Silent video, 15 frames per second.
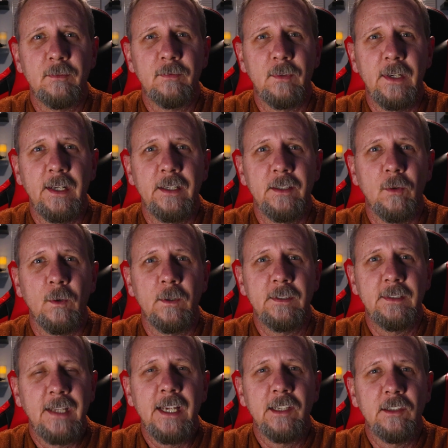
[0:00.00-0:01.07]
friend or
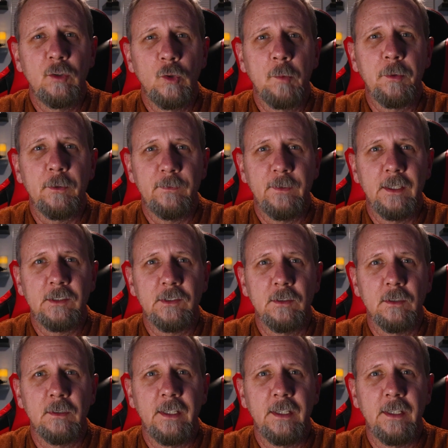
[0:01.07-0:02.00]
take it to a professional